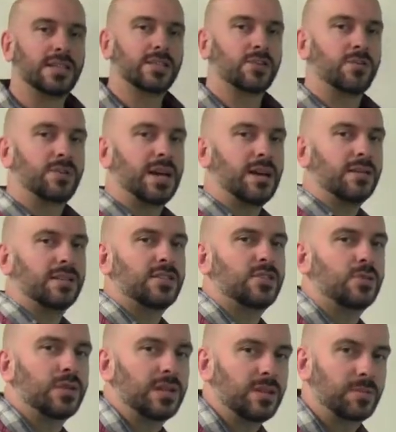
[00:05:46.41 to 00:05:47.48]
so now let's do
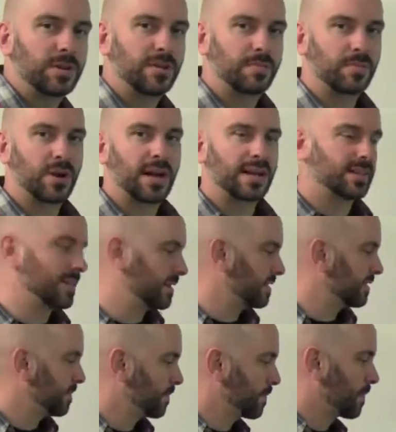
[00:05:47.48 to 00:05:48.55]
a little bit of
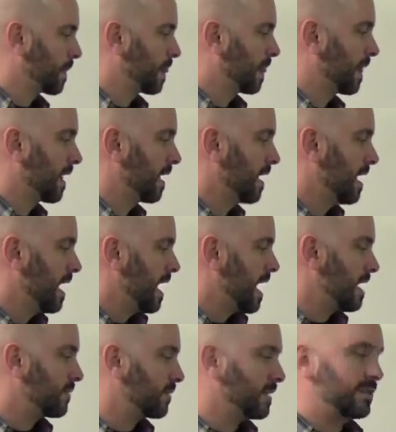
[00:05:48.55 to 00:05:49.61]
practice.
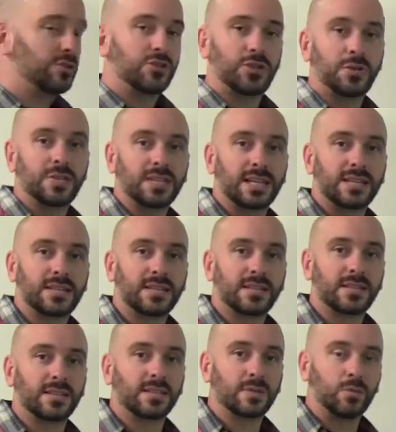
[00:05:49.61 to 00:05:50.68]
I've written 2
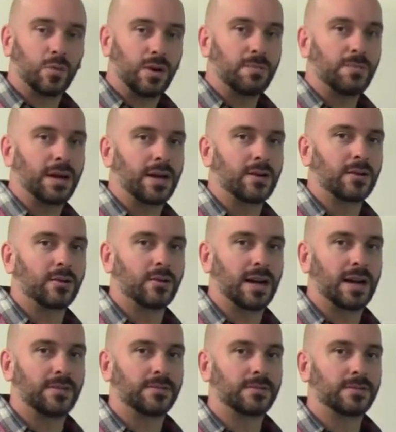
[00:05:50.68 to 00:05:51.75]
sentences in 1
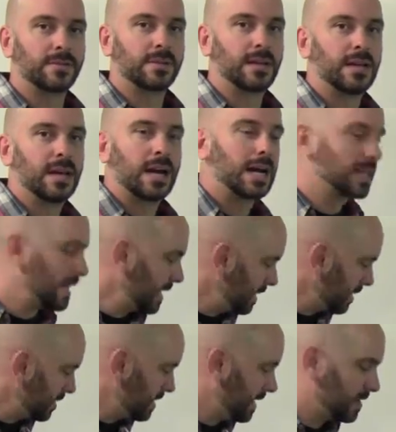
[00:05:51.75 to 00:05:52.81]
paragraph. I'd like you
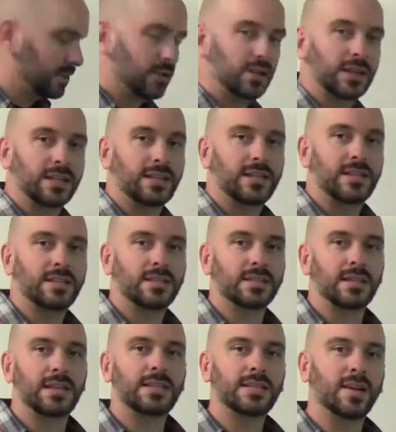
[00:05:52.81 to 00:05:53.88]
to take a look at these
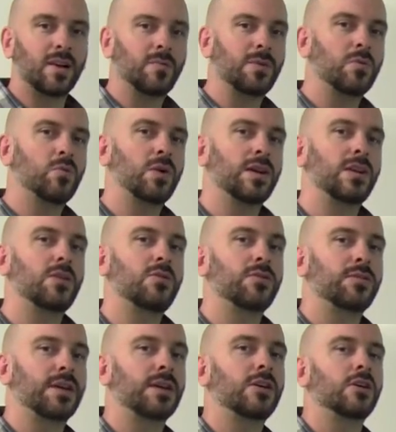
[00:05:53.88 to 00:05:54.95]
and tell me what you
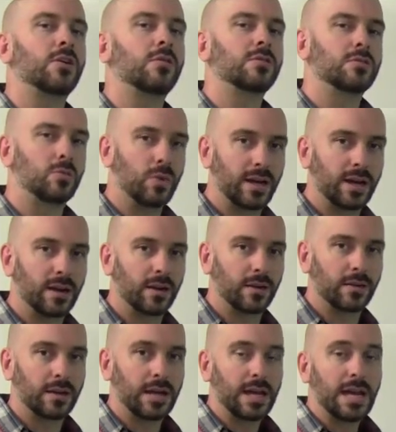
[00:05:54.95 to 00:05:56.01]
think goes where.
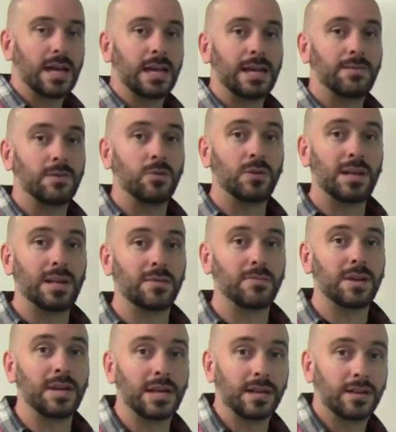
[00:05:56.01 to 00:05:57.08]
If you need a
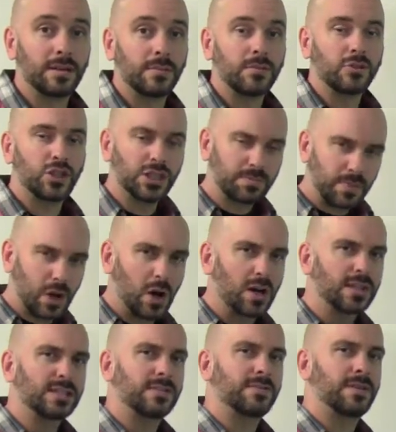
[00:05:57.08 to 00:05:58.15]
minute, just
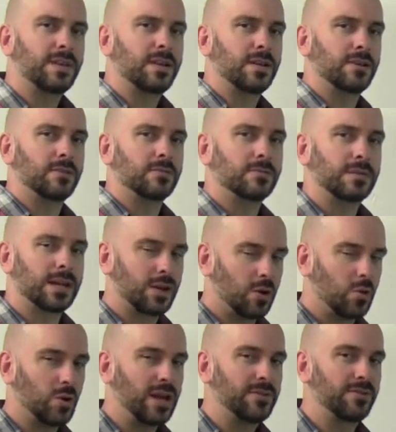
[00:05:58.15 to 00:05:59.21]
pause the video and I'll
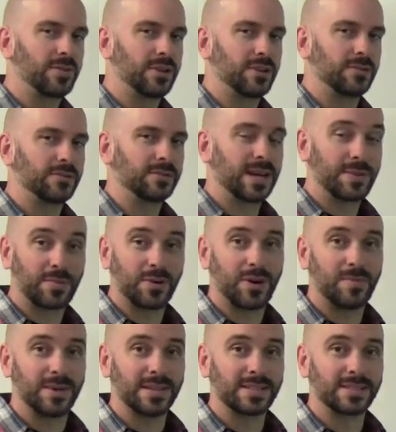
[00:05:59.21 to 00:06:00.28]
wait for you, I
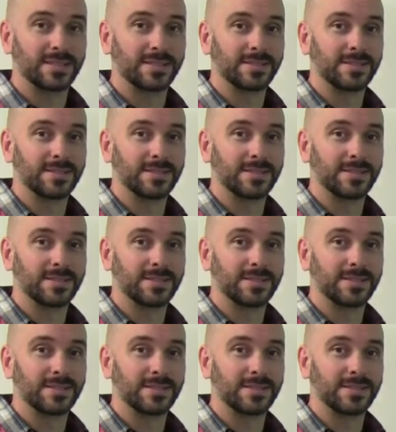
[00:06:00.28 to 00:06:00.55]
promise.